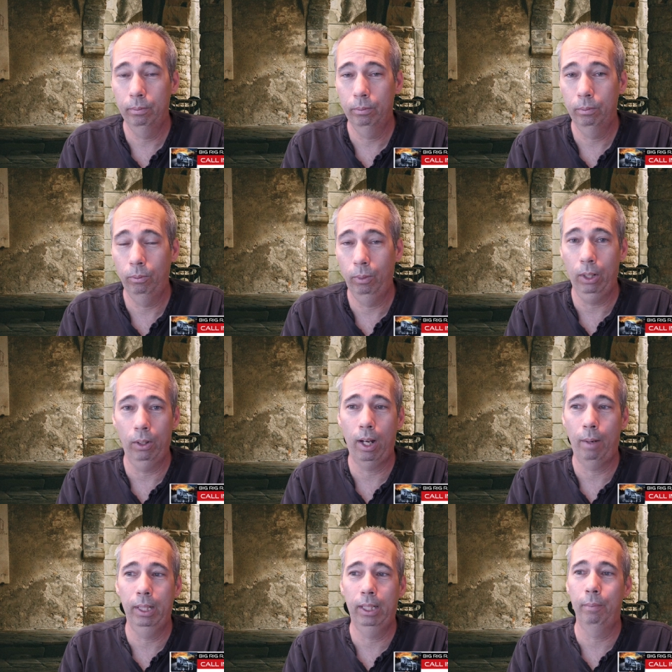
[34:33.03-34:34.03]
We don't know how
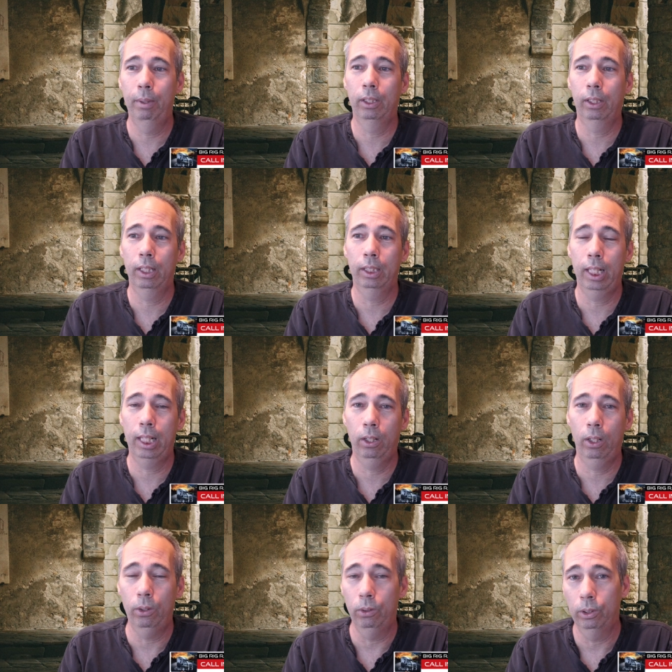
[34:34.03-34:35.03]
many companies are going to stay
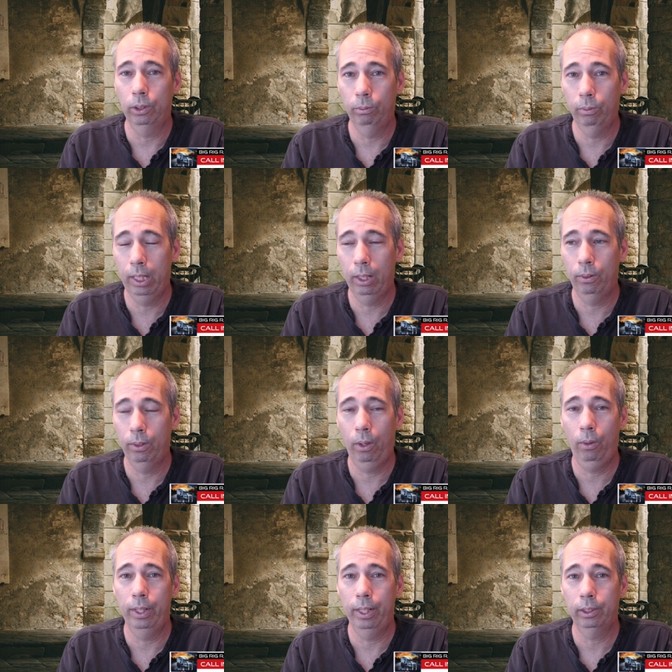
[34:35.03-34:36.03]
closed. We don't know
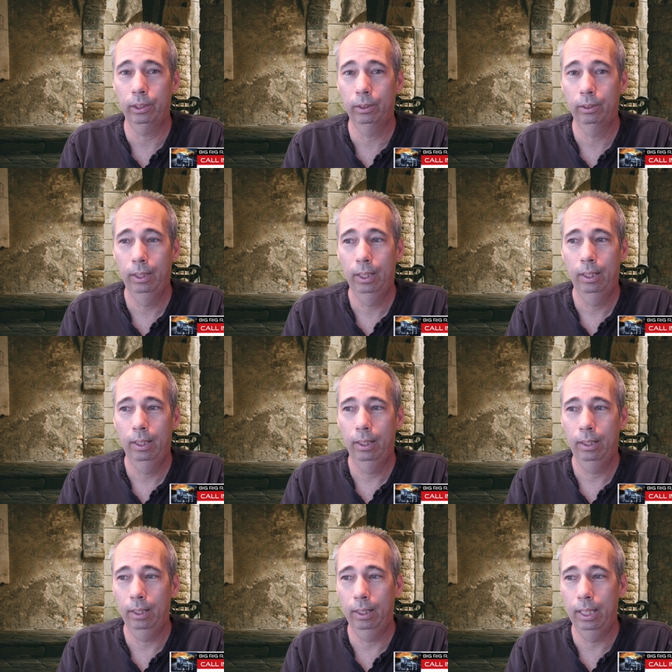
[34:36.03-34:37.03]
this. Right.
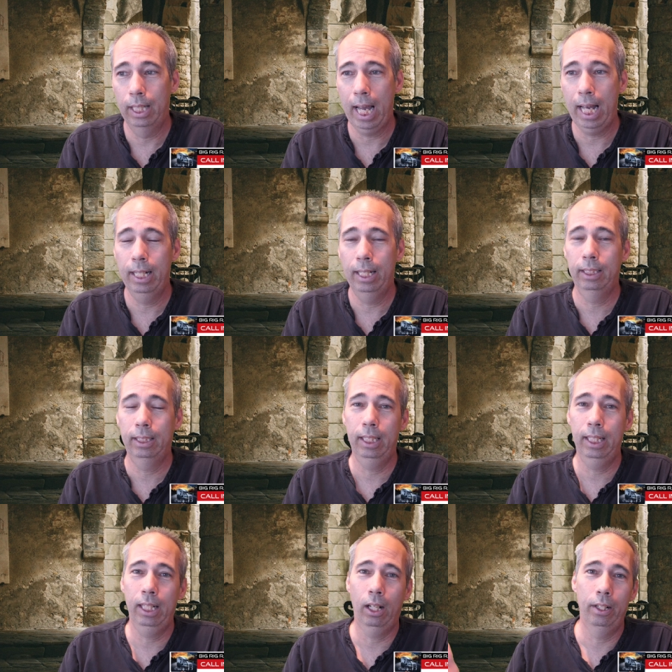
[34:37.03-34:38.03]
That is
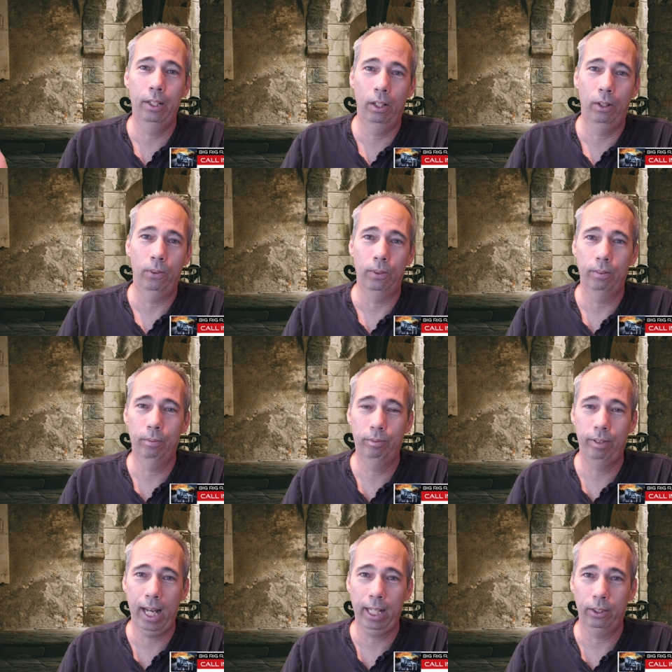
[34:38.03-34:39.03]
the unknown
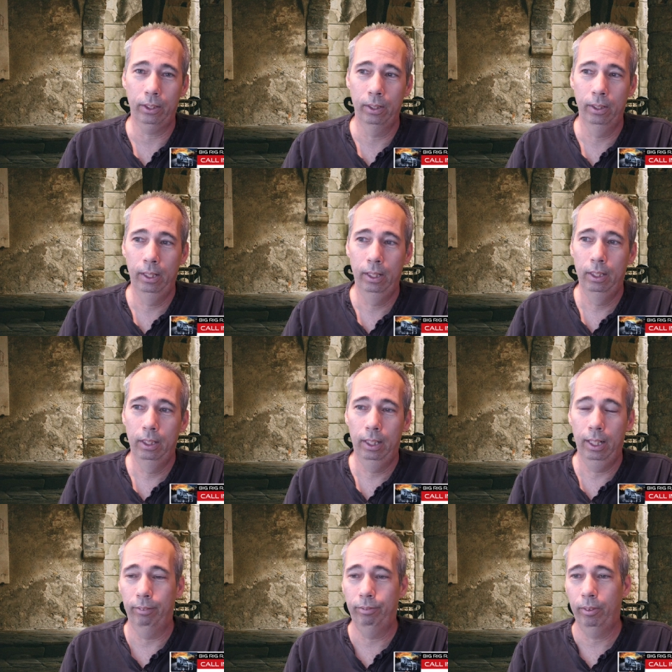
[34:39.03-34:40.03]
factor
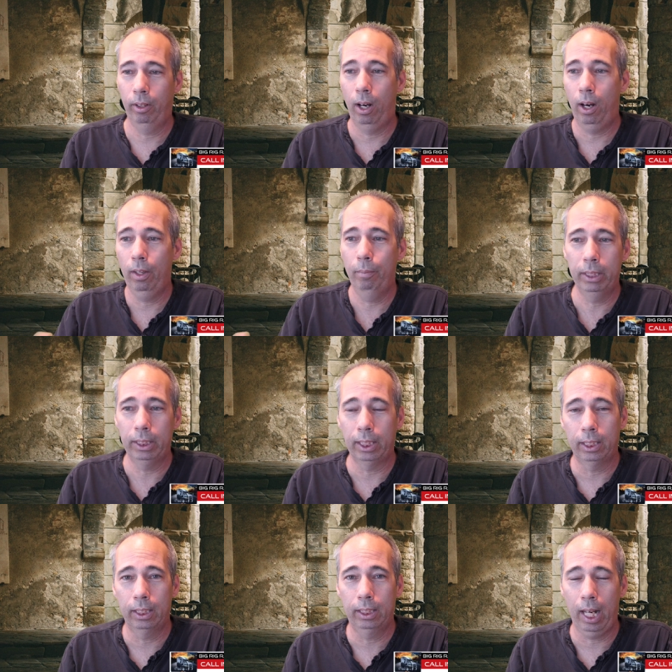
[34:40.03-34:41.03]
if all the
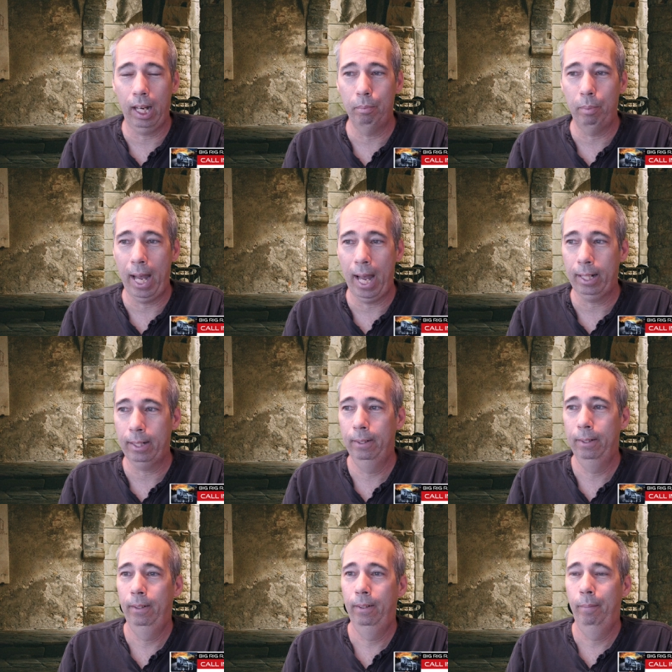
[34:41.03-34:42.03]
businesses came back,
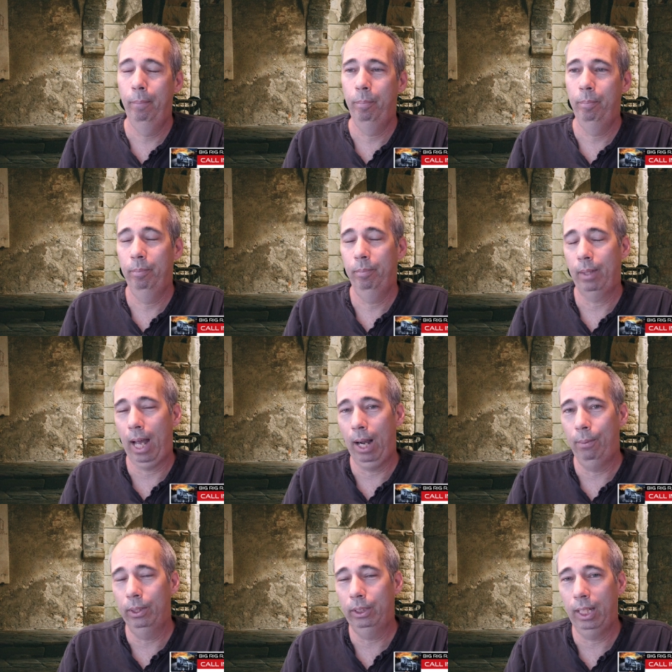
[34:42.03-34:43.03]
I
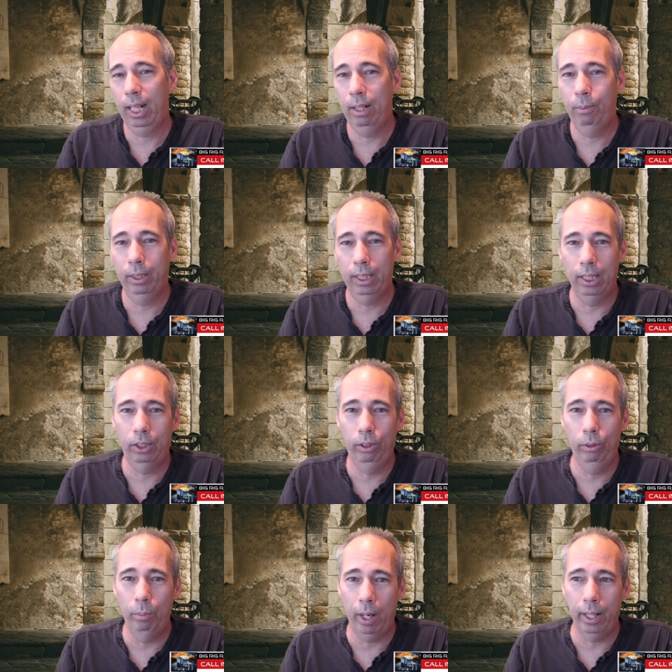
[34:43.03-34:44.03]
would say within
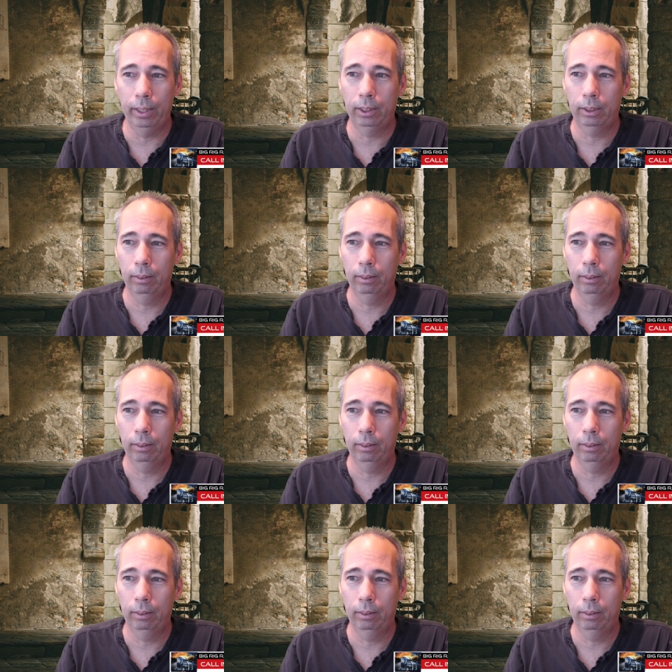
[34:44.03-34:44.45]
two months,